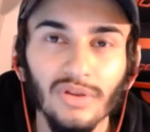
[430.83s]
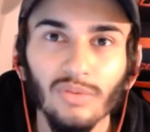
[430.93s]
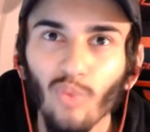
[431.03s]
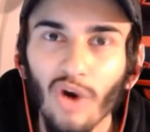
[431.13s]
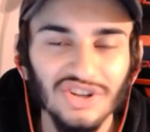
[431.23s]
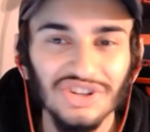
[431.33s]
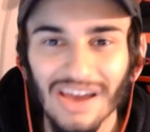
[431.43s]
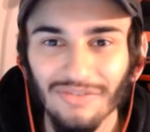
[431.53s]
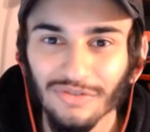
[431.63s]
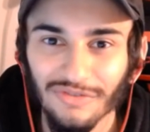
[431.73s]
watching
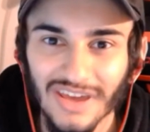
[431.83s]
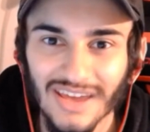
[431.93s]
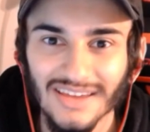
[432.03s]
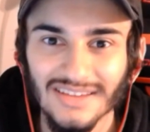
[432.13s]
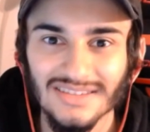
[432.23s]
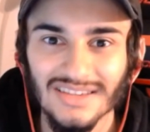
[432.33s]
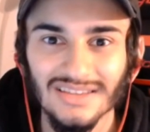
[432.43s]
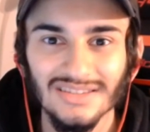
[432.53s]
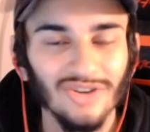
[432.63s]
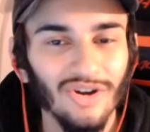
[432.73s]
after FaZe
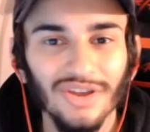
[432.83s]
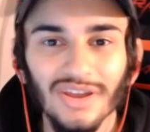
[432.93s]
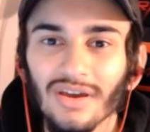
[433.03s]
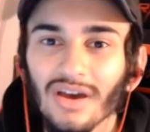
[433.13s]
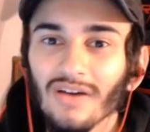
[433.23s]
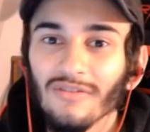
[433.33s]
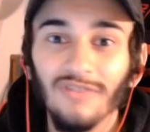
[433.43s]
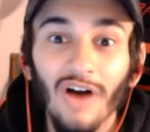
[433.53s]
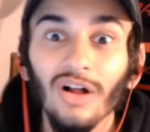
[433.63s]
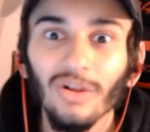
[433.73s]
and started
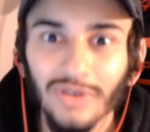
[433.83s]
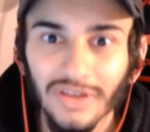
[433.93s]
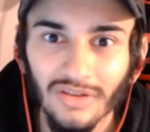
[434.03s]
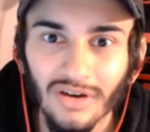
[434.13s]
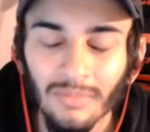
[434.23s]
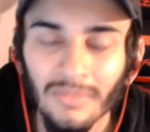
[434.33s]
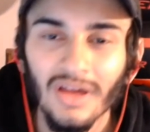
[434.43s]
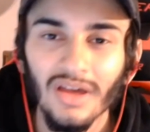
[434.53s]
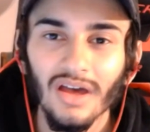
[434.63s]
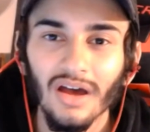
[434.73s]
following them
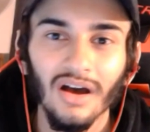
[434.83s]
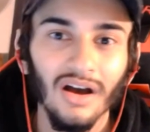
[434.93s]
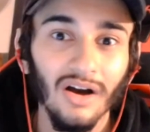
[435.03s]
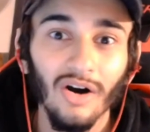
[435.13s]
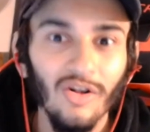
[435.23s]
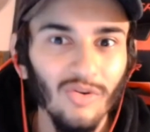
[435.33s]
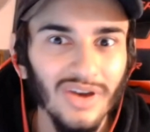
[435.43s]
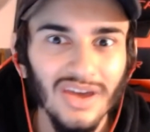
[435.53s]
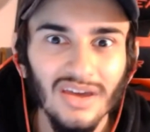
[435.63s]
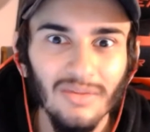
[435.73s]
all the
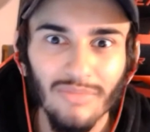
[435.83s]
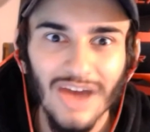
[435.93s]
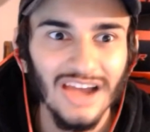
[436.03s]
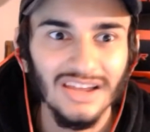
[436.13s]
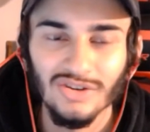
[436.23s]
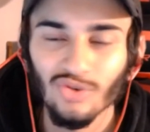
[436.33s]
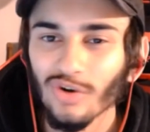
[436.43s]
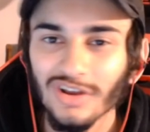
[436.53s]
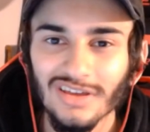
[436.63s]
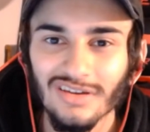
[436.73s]
way back in
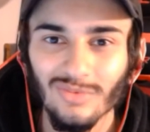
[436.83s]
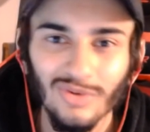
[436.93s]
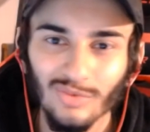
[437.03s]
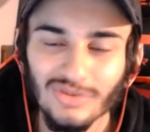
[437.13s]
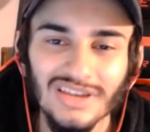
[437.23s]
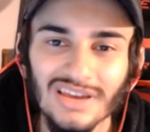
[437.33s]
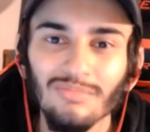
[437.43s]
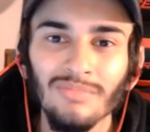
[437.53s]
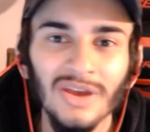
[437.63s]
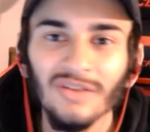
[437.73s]
we'll say
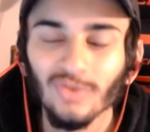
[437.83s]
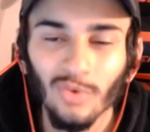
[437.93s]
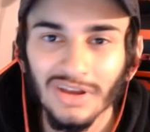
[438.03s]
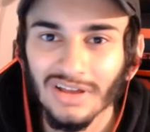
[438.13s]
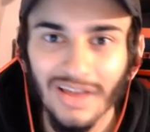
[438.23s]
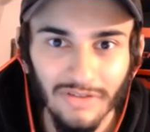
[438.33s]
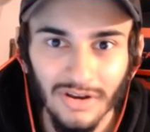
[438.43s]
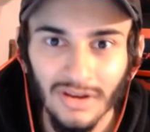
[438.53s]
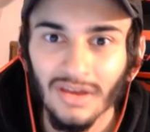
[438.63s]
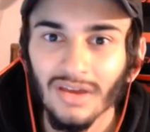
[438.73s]
mid of
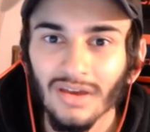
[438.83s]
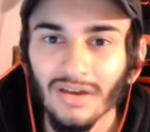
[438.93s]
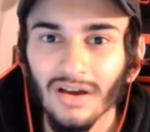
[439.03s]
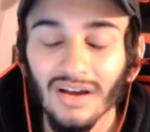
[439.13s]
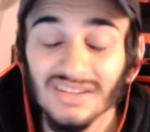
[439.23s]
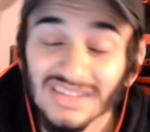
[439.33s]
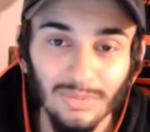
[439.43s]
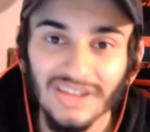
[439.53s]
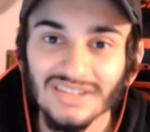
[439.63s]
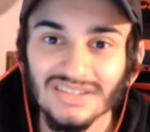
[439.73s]
2011 to
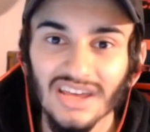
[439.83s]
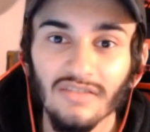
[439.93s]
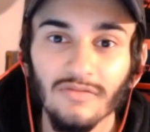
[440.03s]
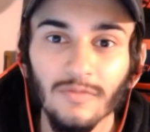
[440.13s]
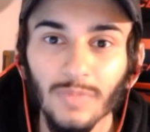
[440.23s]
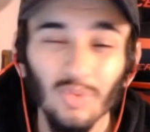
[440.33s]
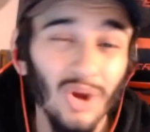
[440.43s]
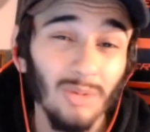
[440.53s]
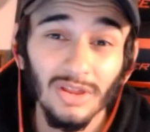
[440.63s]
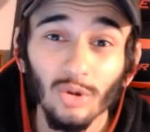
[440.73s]
play it safe.
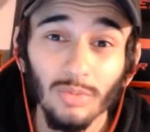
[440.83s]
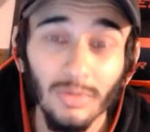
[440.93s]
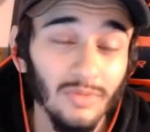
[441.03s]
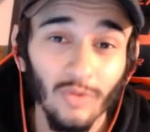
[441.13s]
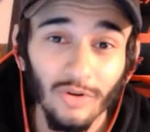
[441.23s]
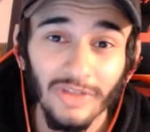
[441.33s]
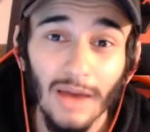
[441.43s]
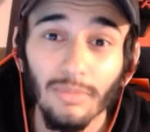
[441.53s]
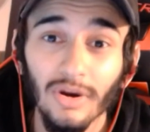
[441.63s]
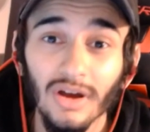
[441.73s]
Probably a little bit before
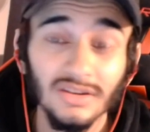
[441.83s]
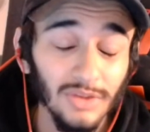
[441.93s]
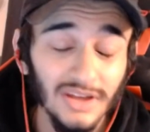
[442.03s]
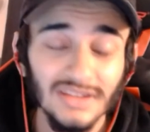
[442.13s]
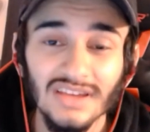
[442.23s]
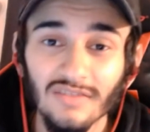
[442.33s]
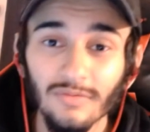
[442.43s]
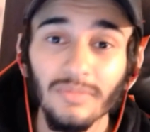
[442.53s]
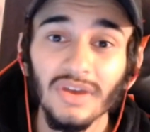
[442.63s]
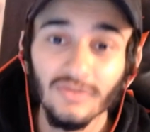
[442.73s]
that, but to play it safe,
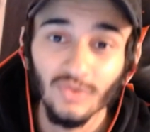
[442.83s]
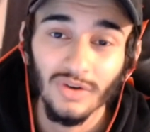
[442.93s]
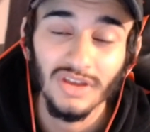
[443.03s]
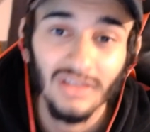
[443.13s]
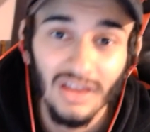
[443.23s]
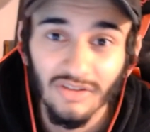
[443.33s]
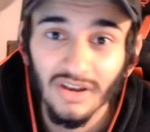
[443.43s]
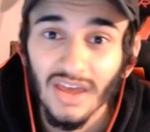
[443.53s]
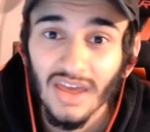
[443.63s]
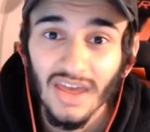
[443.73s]
mid of
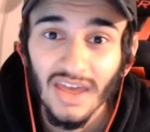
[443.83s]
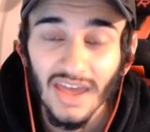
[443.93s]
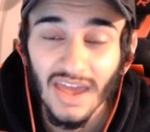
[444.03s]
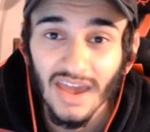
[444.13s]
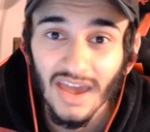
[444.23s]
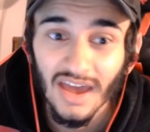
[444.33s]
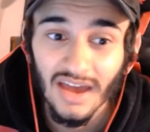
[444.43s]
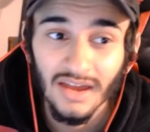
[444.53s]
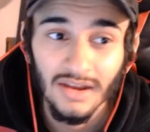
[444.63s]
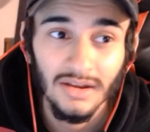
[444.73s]
2011,
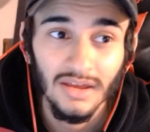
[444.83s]
and